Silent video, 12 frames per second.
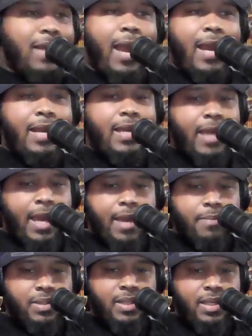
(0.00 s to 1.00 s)
it's an
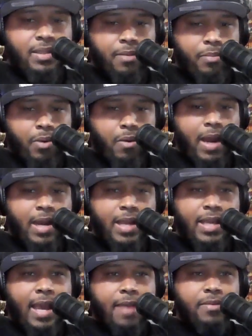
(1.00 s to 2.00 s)
80-game season, bro.
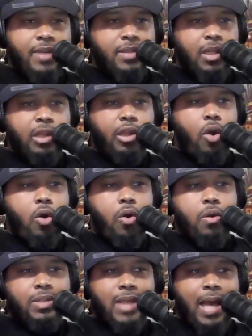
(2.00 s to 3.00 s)
80 games, that's a
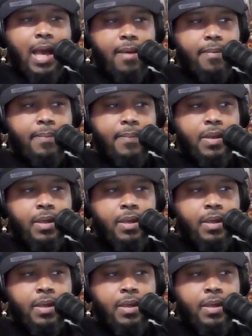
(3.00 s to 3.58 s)
long time.